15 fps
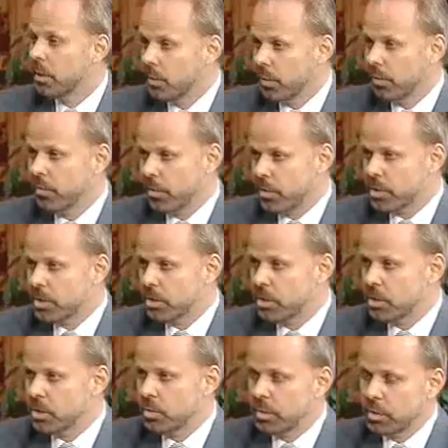complete
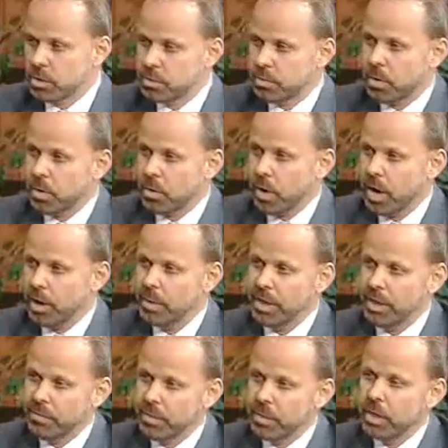reversals with this program,
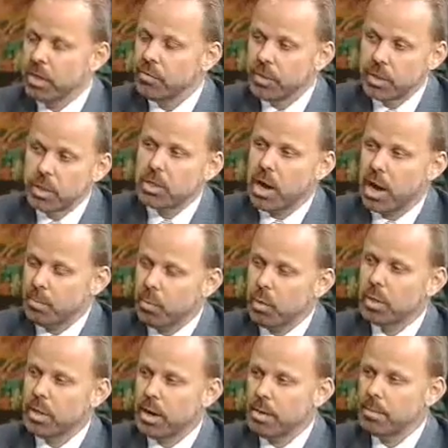even in type
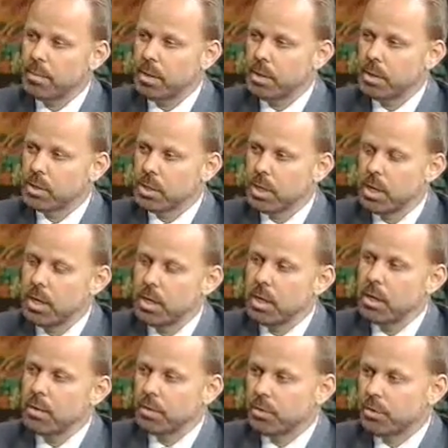1 diabetes.
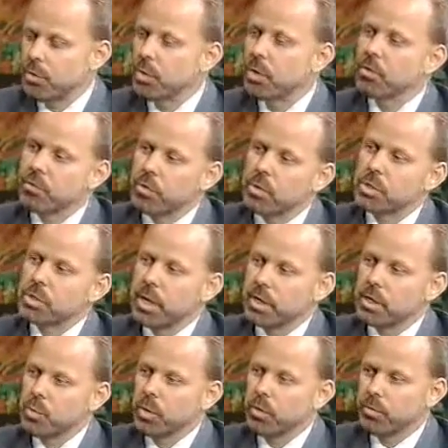In the 2 controlled
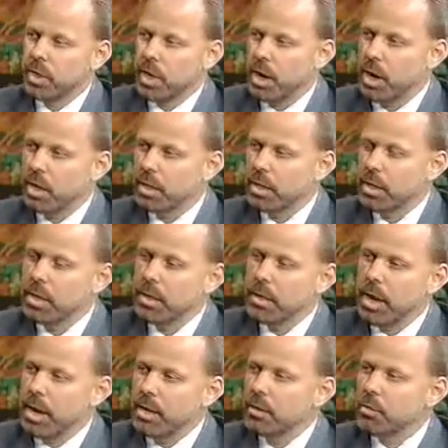studies we've done,
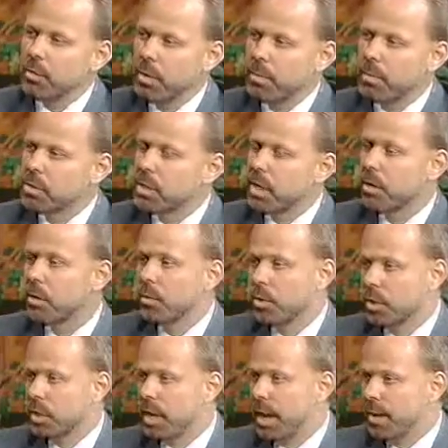83% who
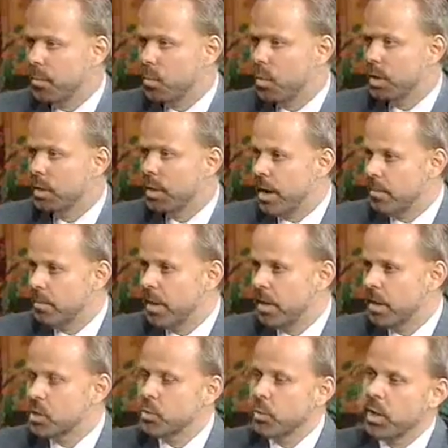were type 1
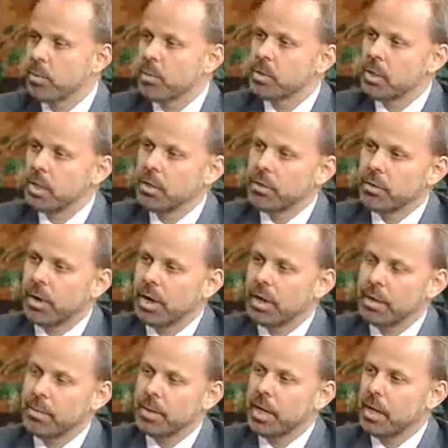diabetics were able to either
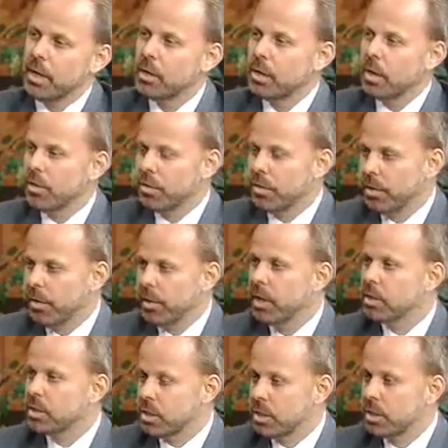eliminate their
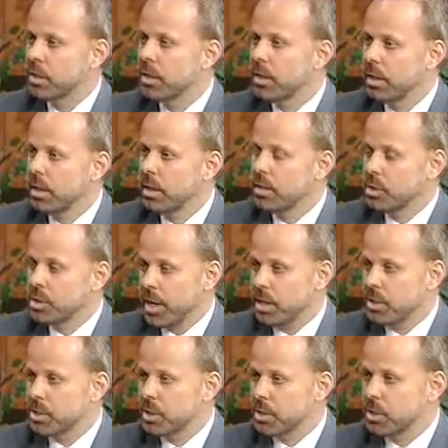insulin
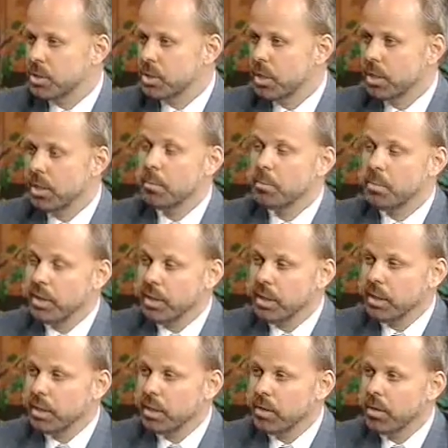injections
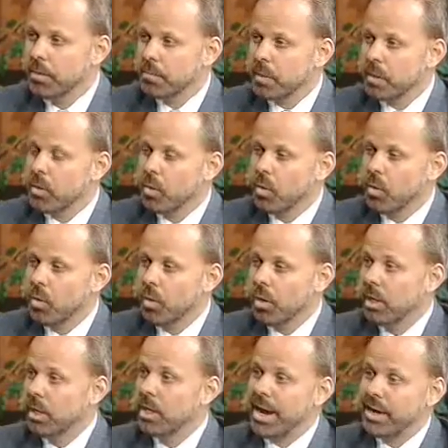completely, or
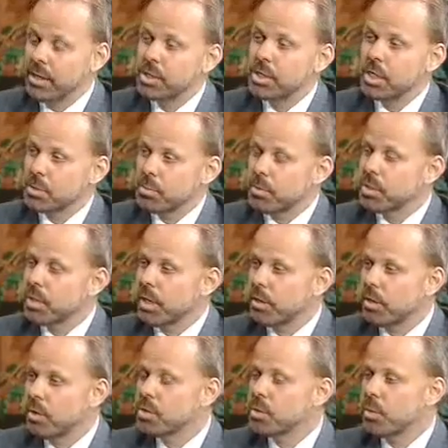in 96%
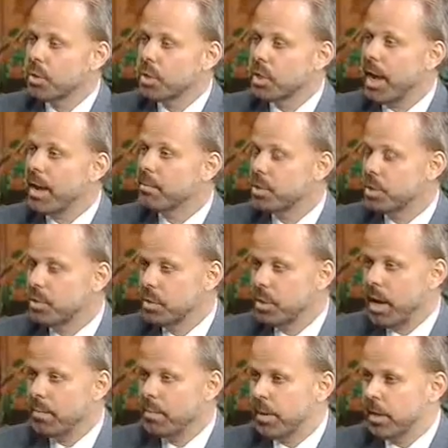of those who are type 2
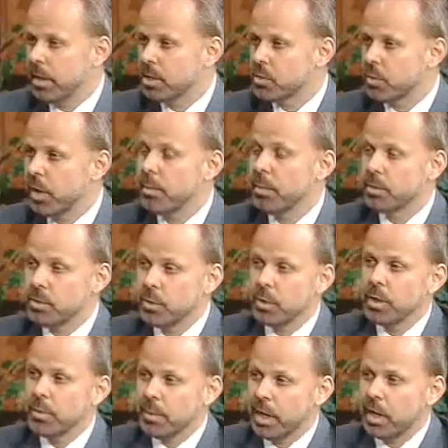diabetics were able to
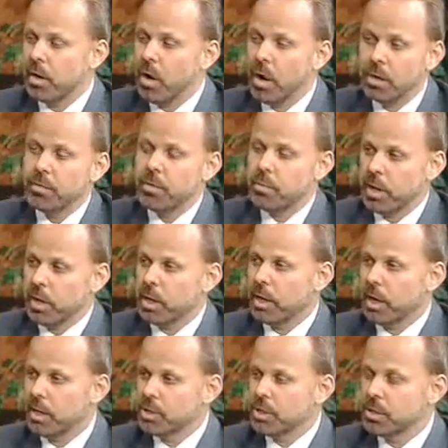eliminate all of their
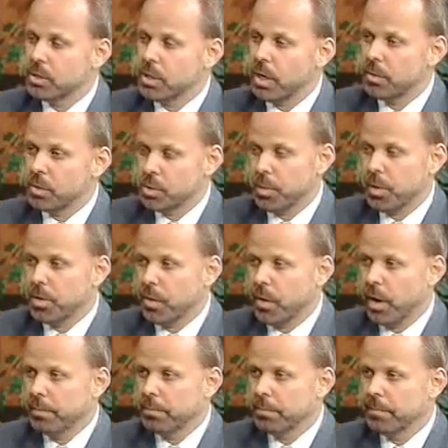medications on this
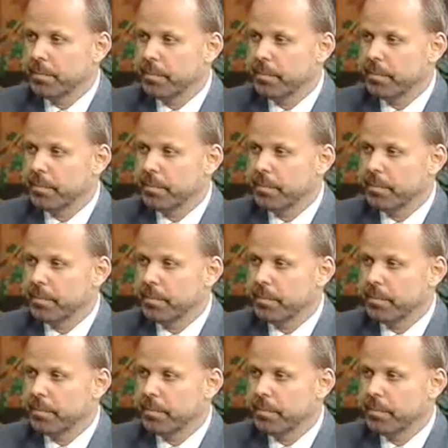program.